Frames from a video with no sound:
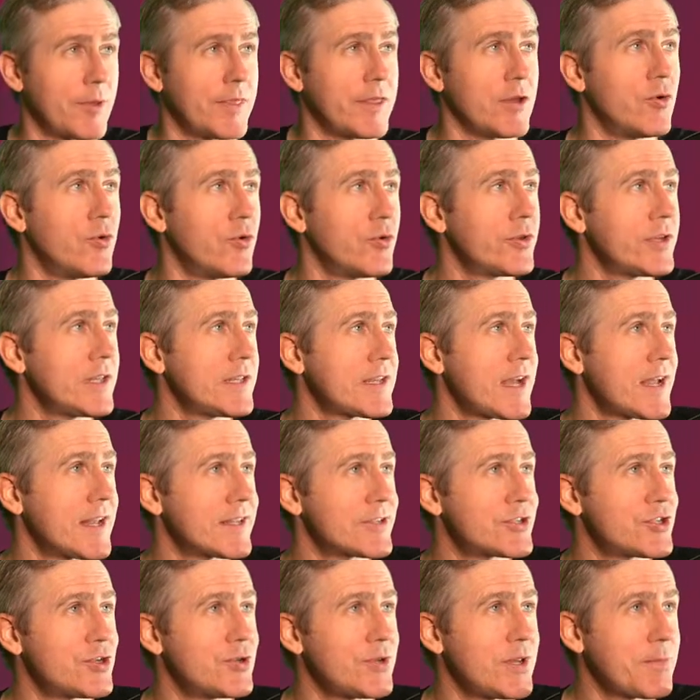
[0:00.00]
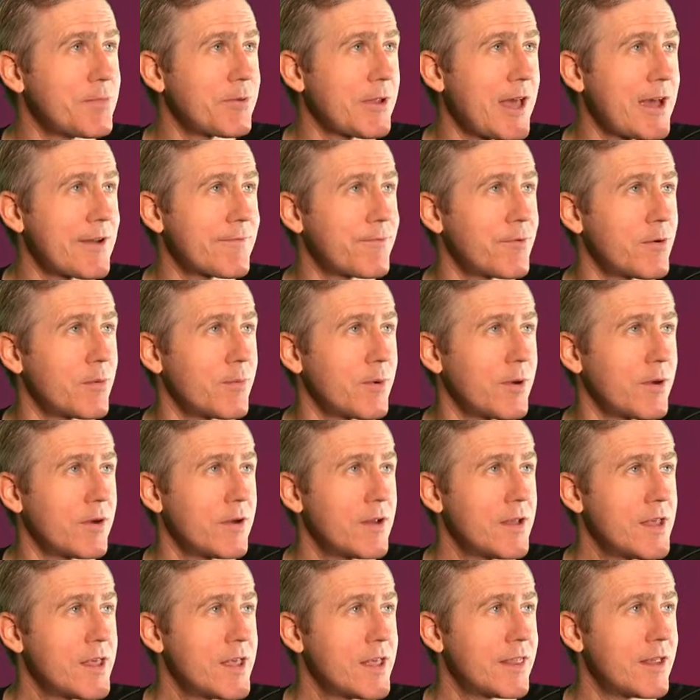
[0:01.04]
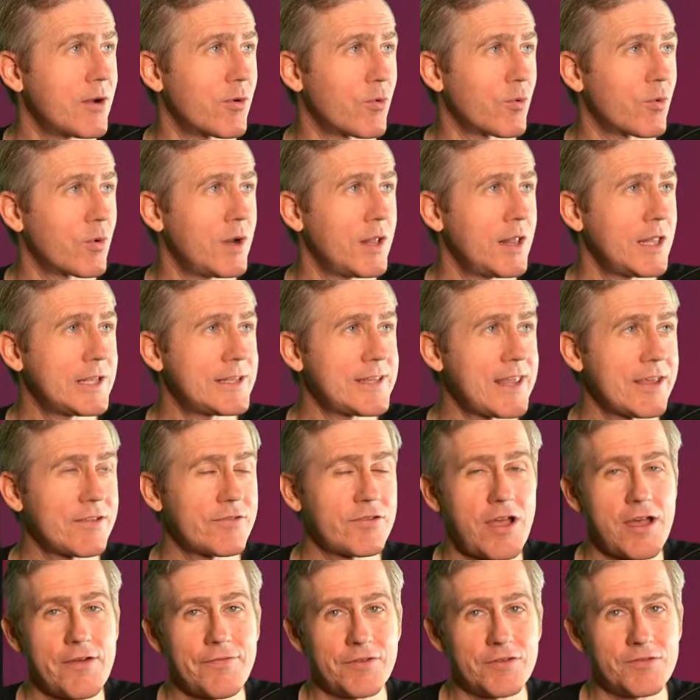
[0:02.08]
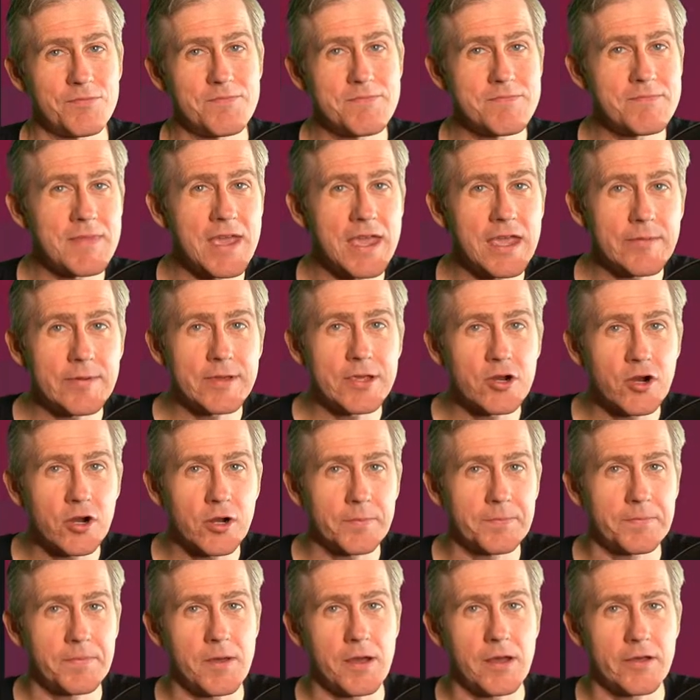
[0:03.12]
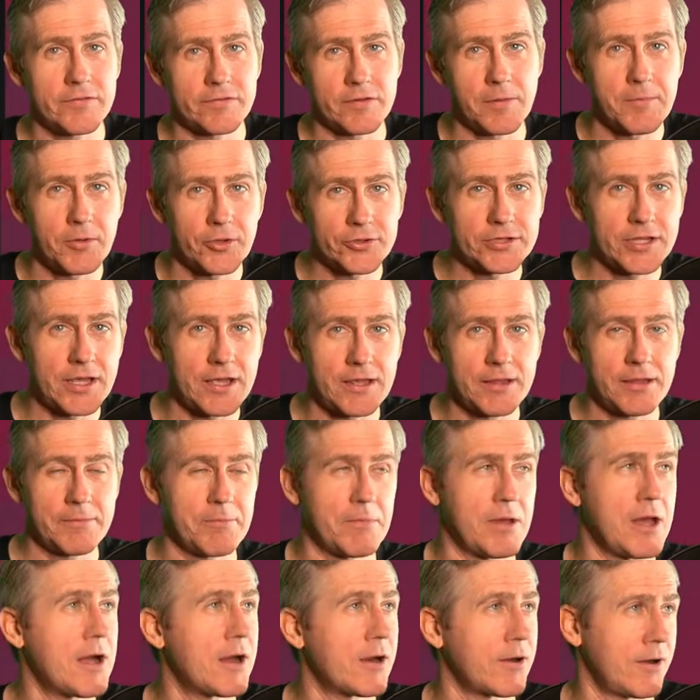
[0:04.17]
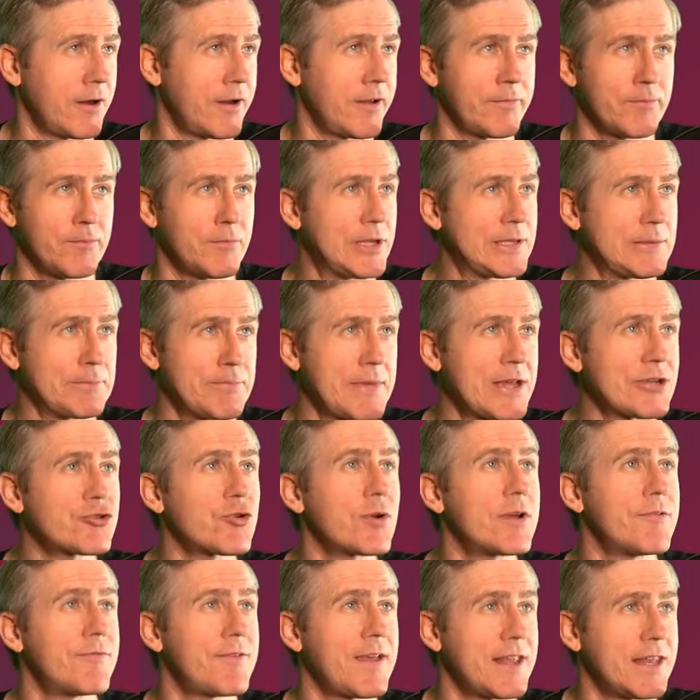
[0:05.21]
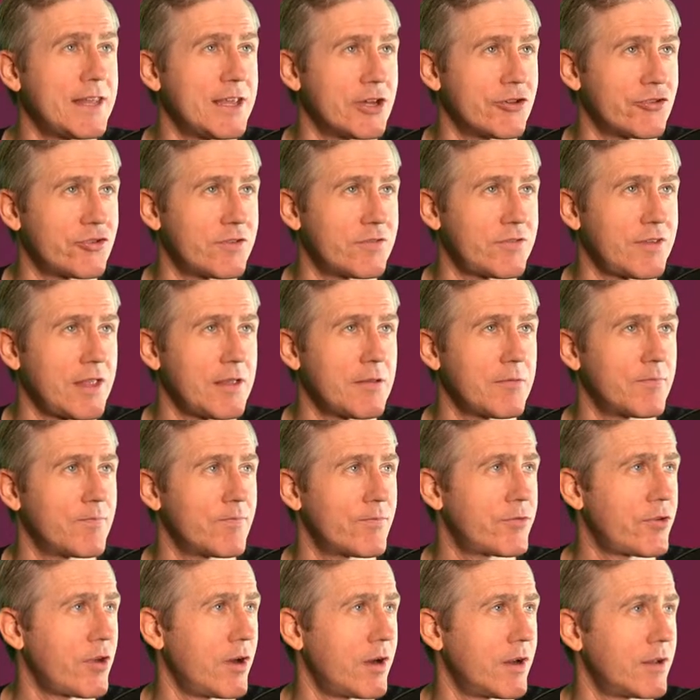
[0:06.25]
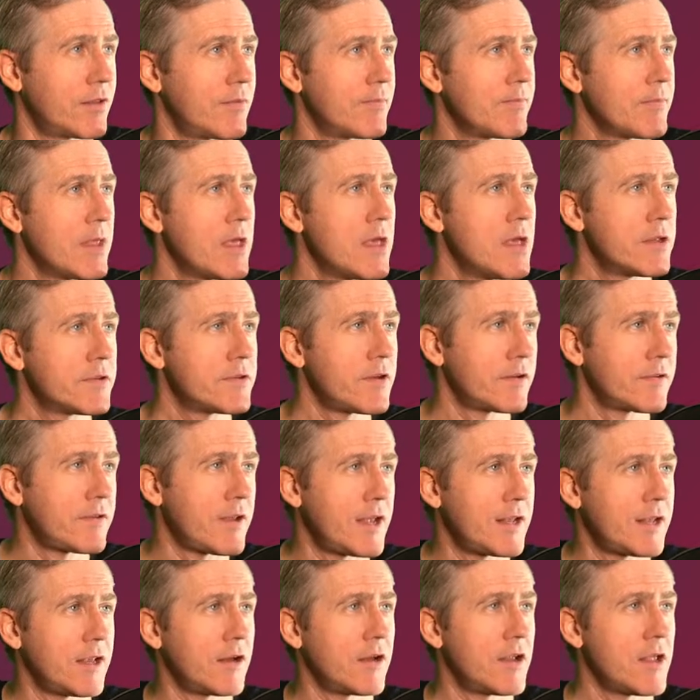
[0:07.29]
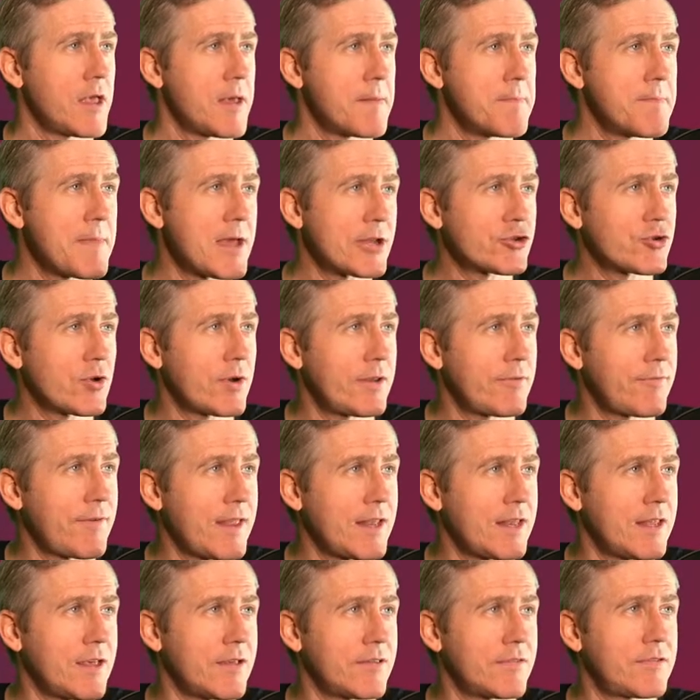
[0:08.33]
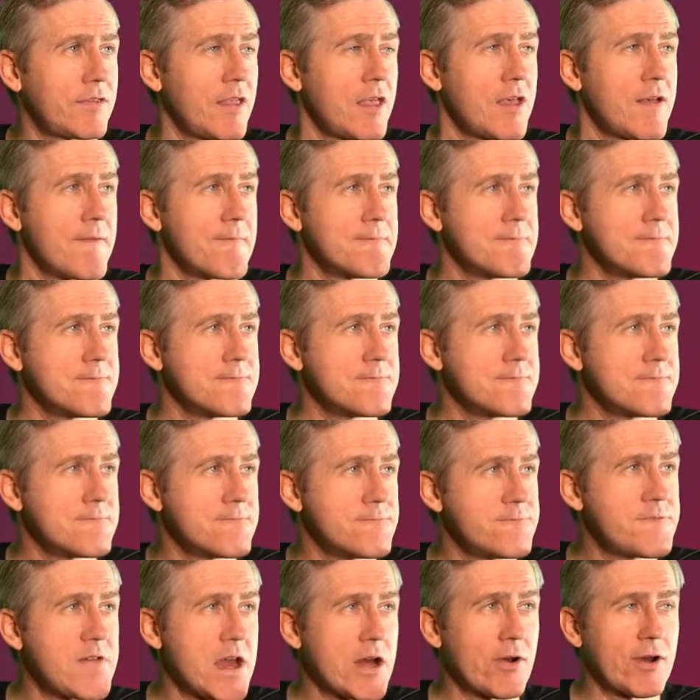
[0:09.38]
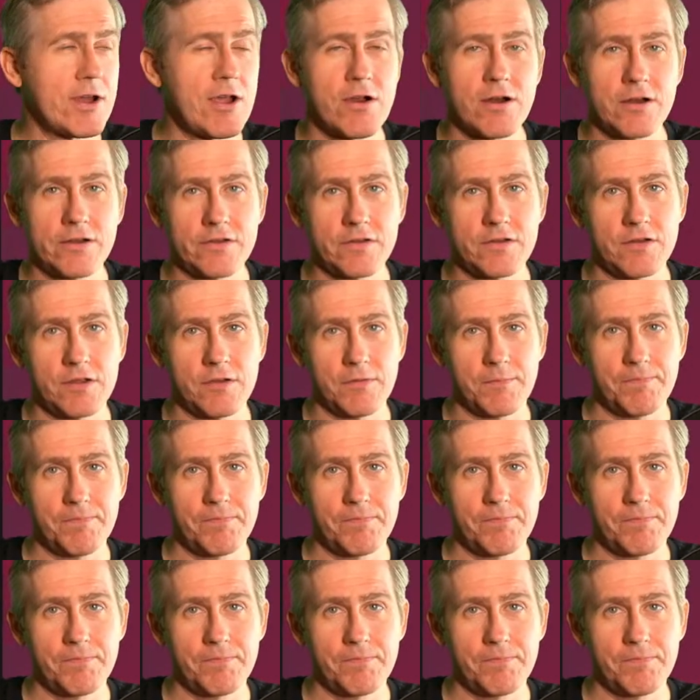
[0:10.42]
The only kind of 2D platformer that really takes off is maybe a Metroidvania, I should say. Sorry, tongue-tied here. Metroidvania's very hard to do.